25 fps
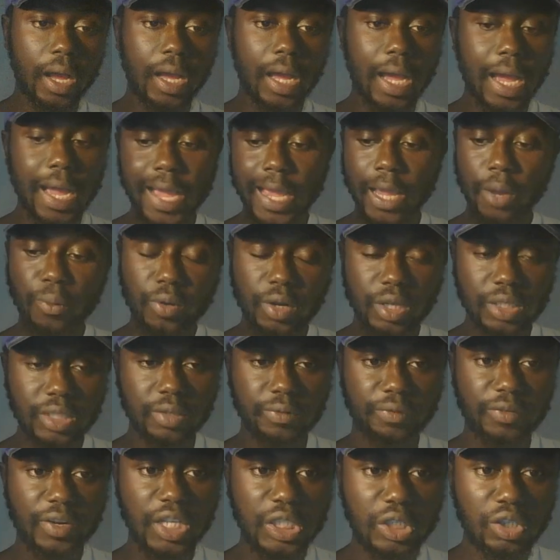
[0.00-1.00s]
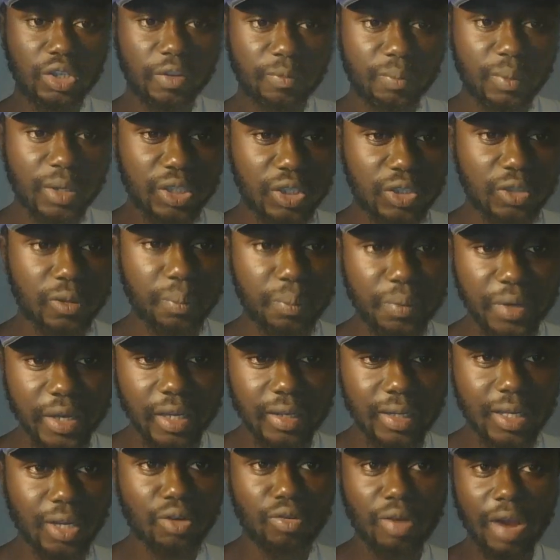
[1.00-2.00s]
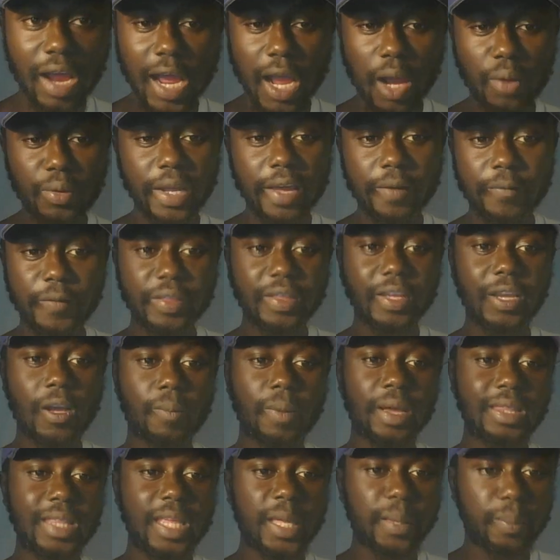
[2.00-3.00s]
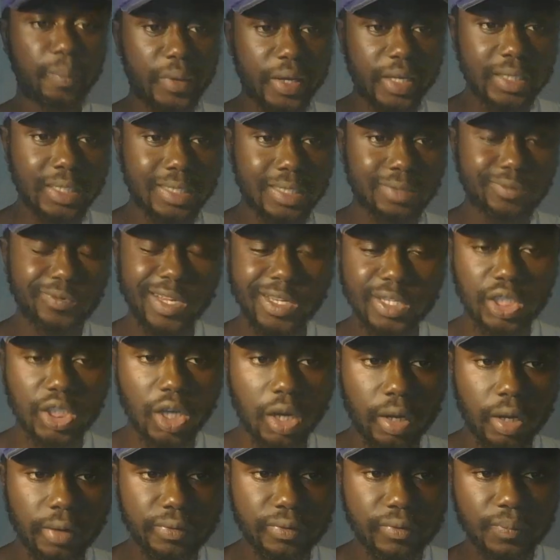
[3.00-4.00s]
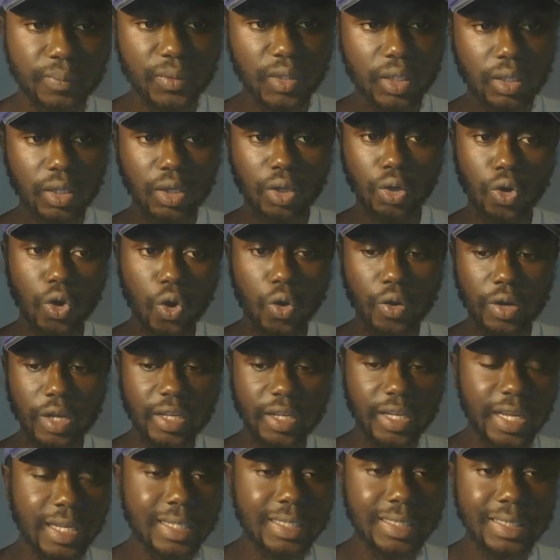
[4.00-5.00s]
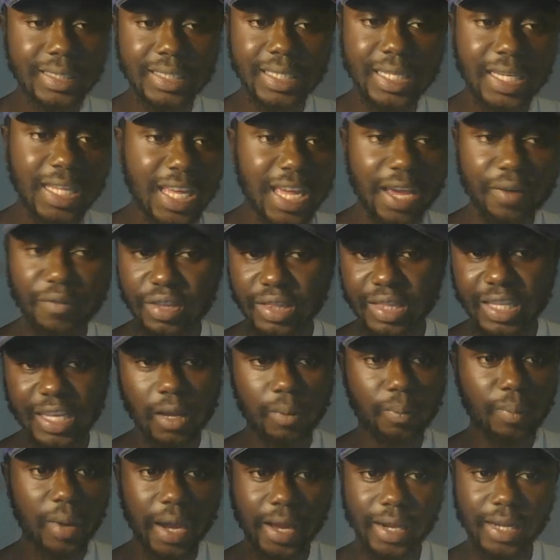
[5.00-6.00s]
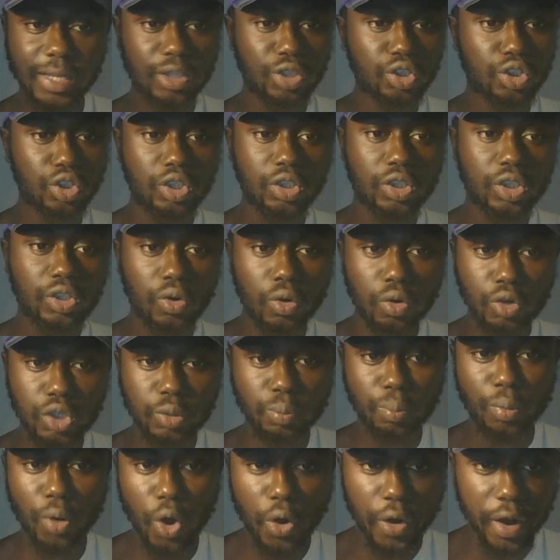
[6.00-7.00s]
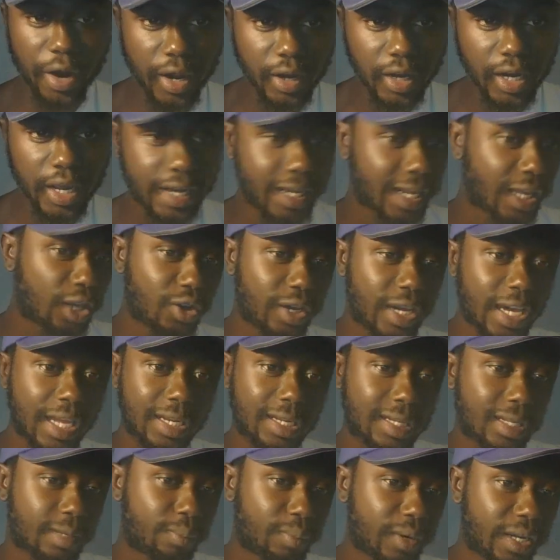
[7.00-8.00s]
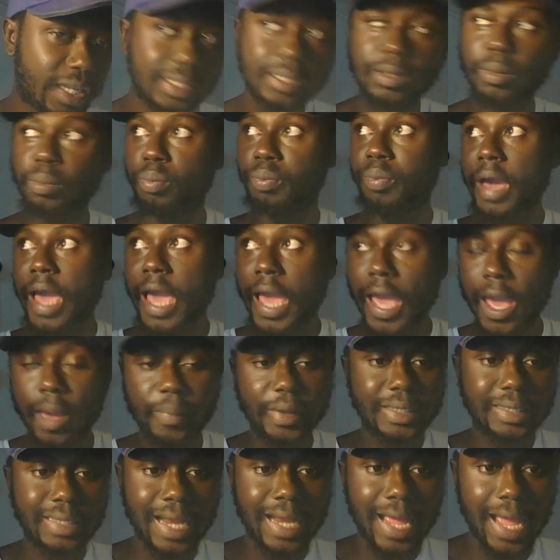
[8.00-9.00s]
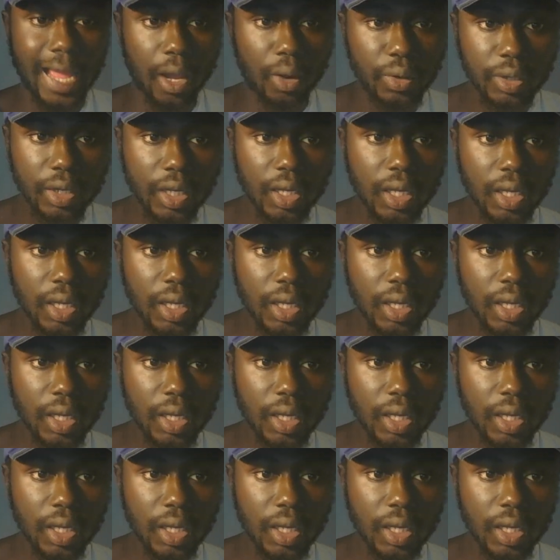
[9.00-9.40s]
Iowa is a very tough place to play. The crowd, everything about that place is very tough. Going in there, the city, everything about it is just, it looks boring, and then you get in the place, bam, it's loud.